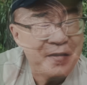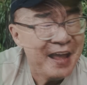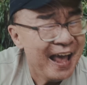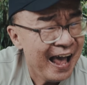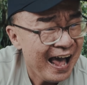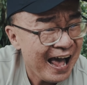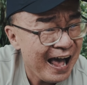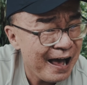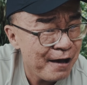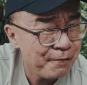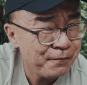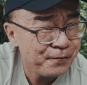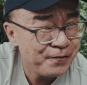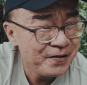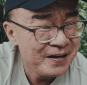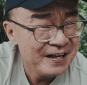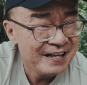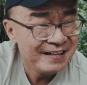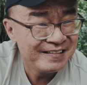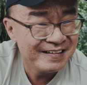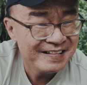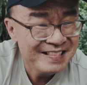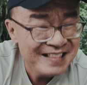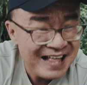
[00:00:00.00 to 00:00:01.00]
have
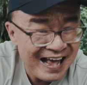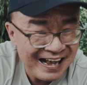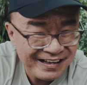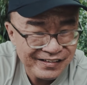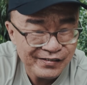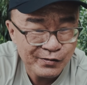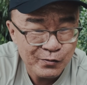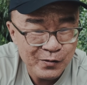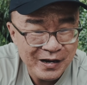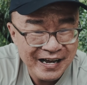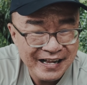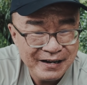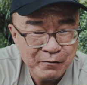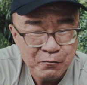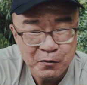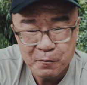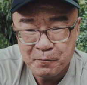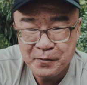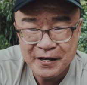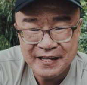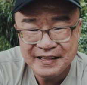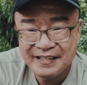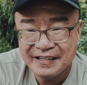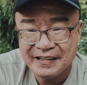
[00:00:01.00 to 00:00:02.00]
the next one will
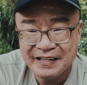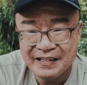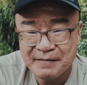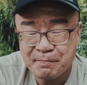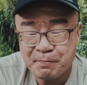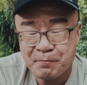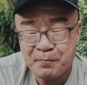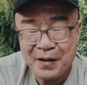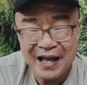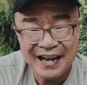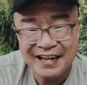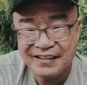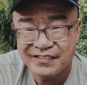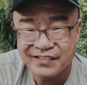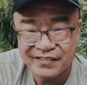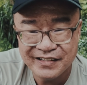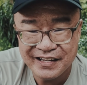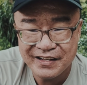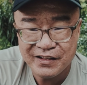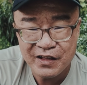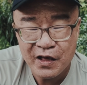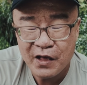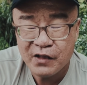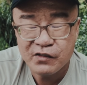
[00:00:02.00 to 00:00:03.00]
be the
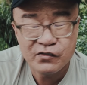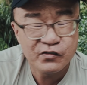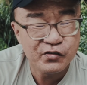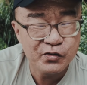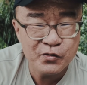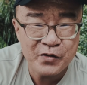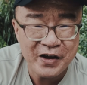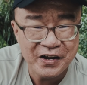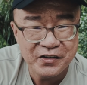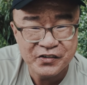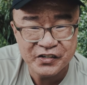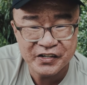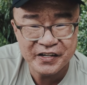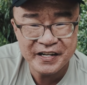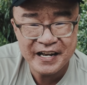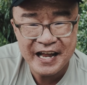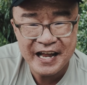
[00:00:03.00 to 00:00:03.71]
Panasonic 200